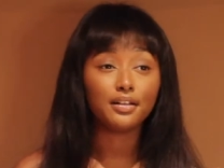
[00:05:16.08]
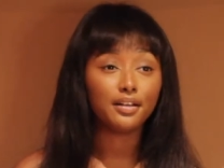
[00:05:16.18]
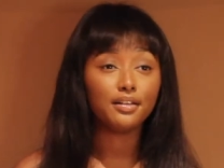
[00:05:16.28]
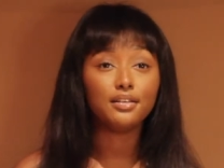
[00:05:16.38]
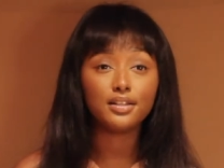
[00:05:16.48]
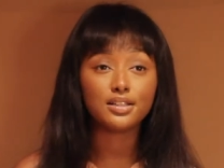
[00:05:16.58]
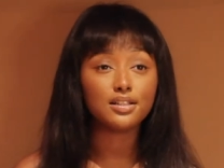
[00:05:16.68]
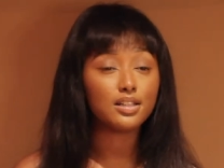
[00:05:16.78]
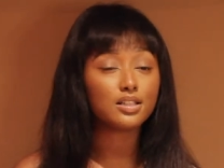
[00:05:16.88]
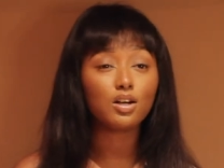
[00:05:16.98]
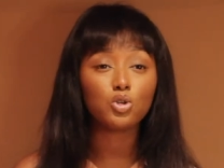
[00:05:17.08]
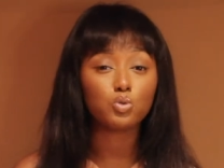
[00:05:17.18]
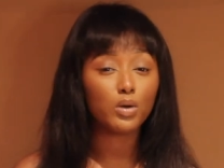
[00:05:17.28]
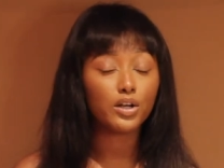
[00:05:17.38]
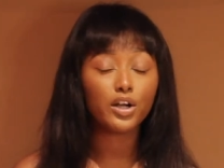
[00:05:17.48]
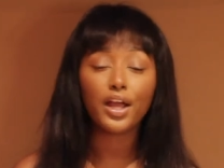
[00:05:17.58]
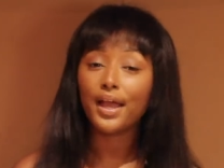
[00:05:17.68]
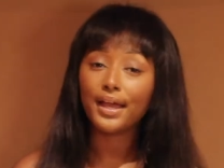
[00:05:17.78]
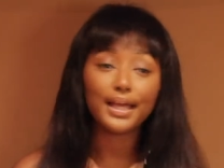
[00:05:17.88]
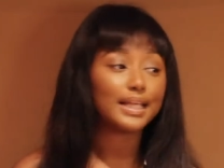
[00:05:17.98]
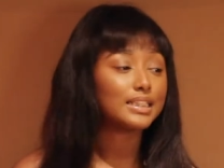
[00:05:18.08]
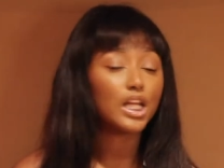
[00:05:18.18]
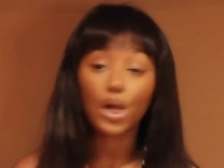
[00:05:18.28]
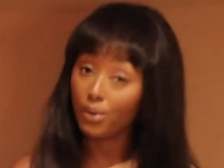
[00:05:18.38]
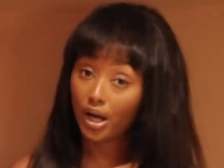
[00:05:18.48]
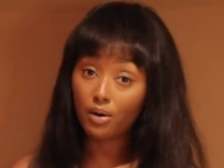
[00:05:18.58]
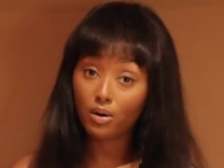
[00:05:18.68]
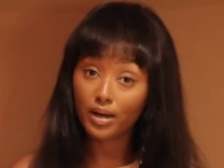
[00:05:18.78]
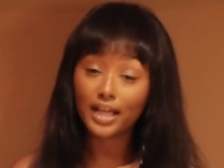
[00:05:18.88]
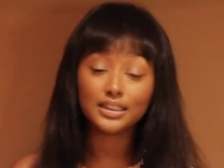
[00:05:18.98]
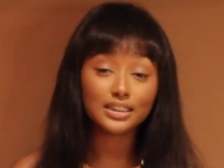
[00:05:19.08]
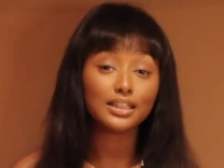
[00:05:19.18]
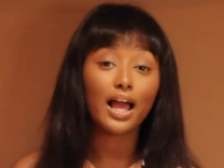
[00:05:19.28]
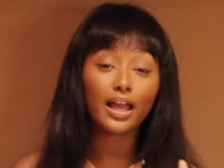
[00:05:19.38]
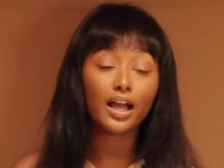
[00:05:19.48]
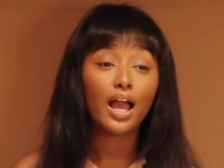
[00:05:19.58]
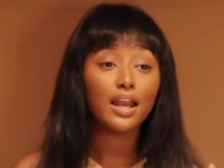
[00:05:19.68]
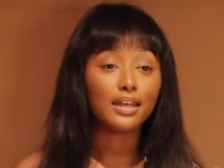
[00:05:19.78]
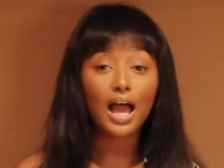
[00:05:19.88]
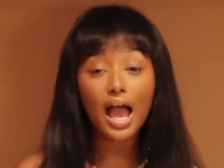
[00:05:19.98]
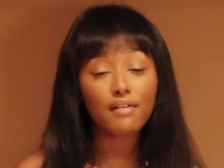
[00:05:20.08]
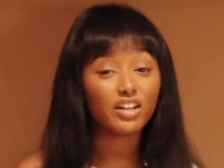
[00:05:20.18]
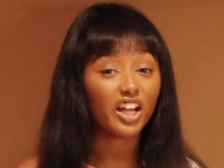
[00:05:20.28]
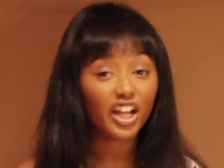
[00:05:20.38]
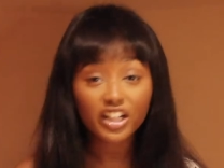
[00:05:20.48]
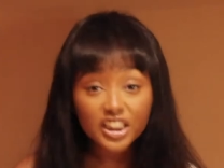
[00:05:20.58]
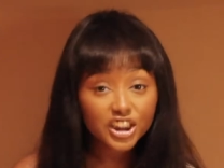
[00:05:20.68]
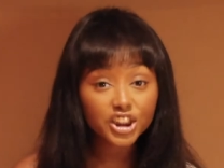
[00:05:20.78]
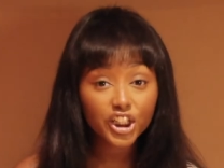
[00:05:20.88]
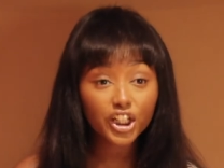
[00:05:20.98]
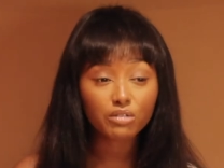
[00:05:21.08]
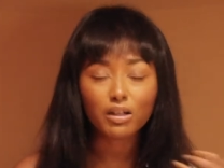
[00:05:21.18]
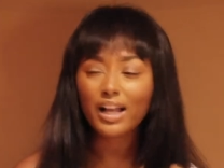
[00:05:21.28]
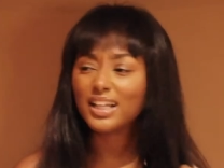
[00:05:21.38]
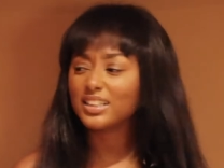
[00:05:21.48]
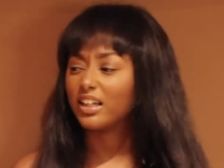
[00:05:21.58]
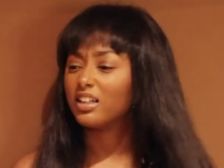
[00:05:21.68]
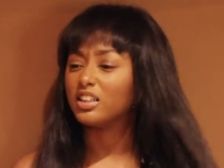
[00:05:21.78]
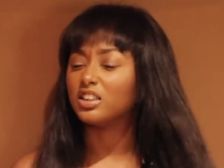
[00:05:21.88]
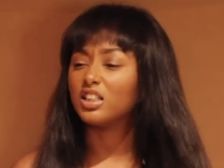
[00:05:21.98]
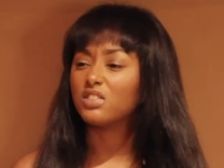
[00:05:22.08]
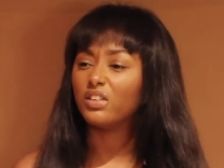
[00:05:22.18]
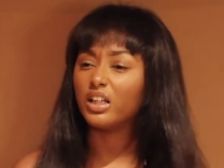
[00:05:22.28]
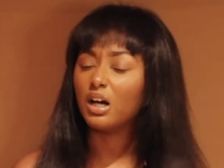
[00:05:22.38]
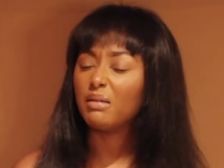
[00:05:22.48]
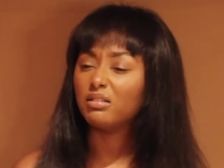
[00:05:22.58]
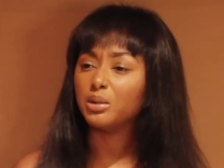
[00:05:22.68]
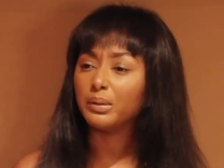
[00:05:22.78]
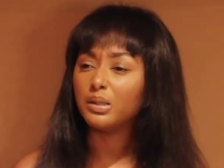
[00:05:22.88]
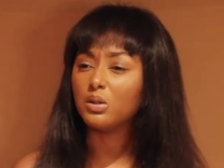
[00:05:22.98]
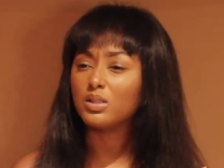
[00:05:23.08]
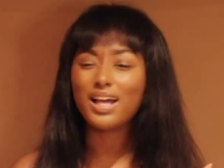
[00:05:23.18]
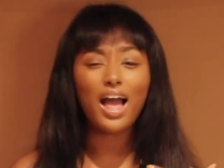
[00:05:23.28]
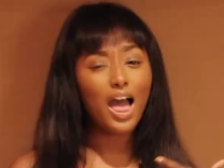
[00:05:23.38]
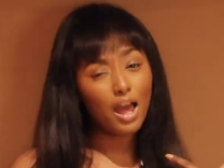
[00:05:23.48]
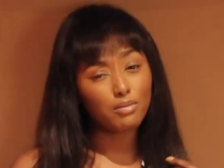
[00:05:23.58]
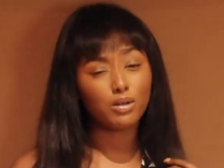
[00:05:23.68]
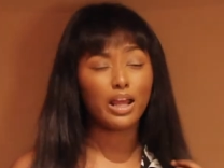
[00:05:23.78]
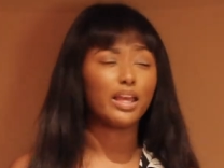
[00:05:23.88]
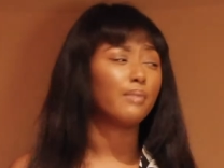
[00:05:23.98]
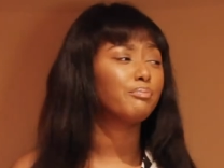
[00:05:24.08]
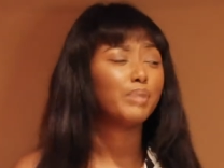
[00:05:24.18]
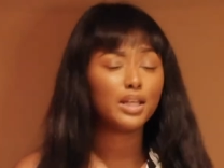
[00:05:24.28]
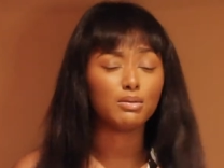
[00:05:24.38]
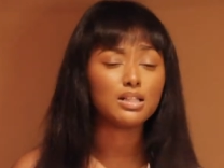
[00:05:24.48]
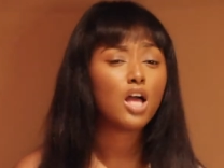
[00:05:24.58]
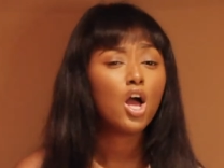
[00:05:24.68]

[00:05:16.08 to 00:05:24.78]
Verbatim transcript: in this East Coast winter, is a no-go, okay? Just like not having an air conditioner. Well, I guess air conditioner doesn't really come out your bills. I don't know that yet, but anyway.